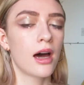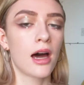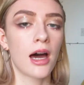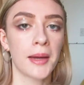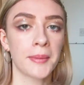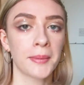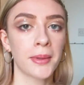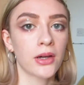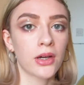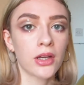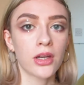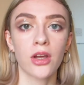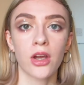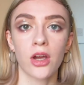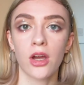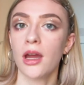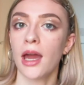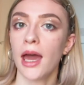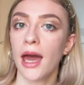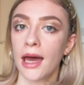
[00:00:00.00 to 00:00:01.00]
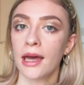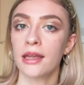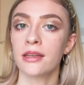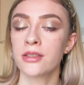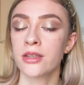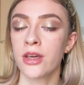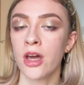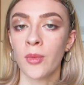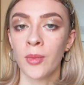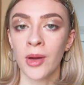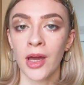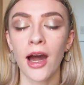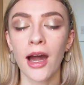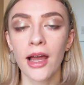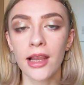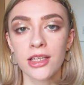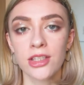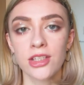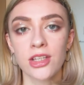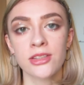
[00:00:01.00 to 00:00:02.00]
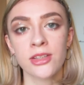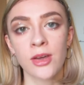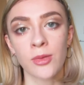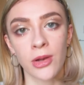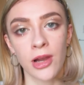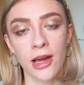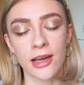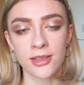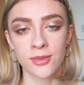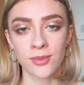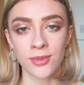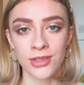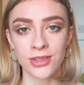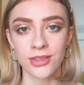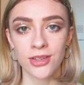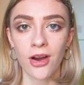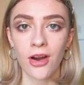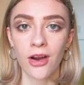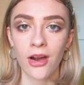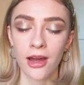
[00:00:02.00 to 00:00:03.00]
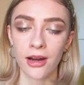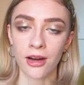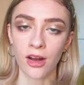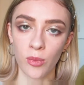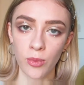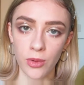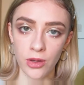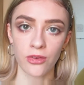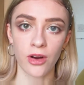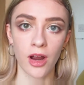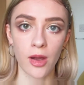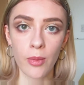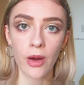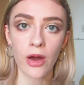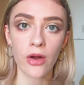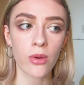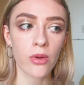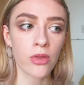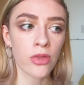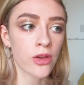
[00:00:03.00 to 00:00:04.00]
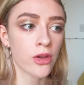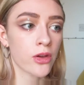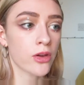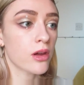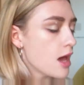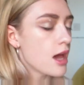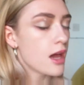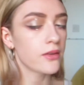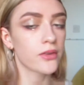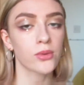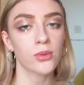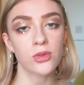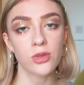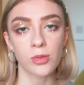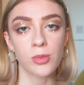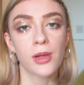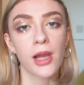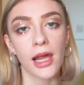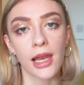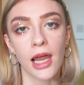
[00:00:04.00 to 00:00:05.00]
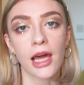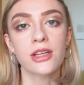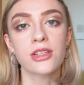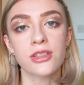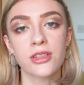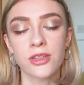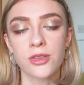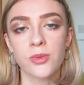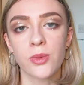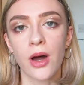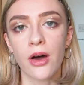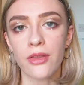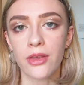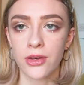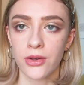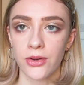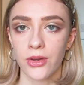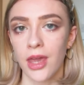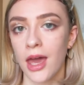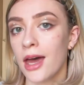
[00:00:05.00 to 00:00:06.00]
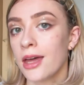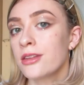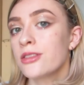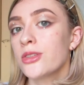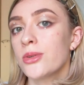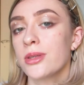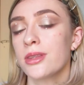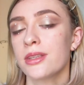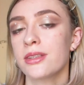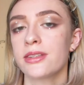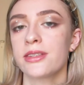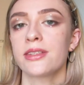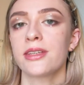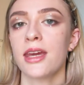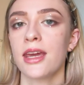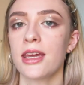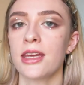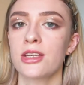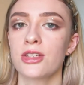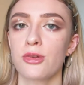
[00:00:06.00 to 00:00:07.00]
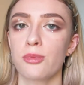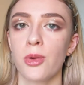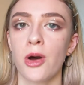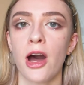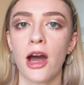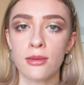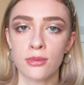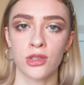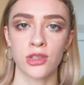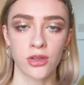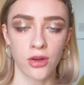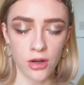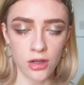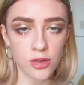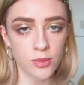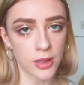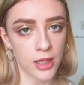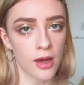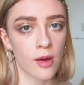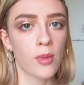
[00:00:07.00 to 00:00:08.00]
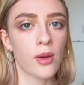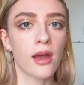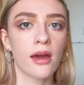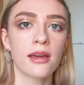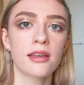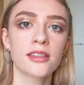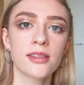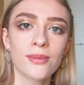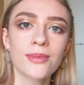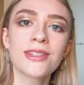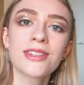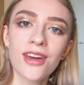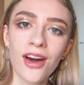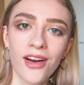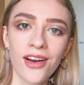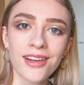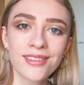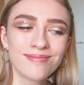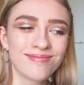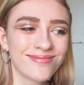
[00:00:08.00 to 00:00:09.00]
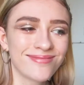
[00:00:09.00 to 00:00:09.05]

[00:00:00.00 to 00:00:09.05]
I'm now going to go and curl my eyelashes, apply some mascara, and I'll be right back with you. If you want to apply lashes as well, then you can do it this stage, but I'm just going to be applying some mascara.